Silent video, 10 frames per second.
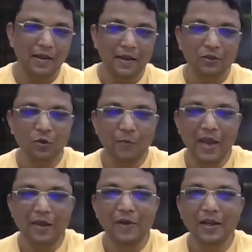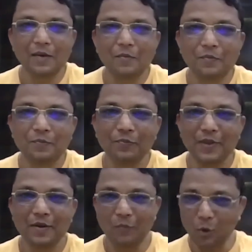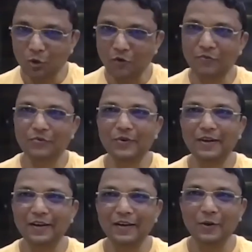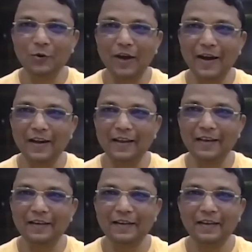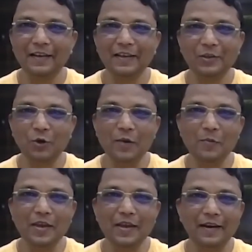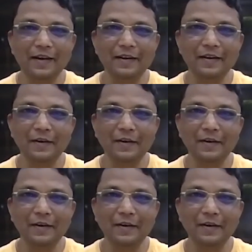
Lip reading: So may I welcome both of you to kindly join me, and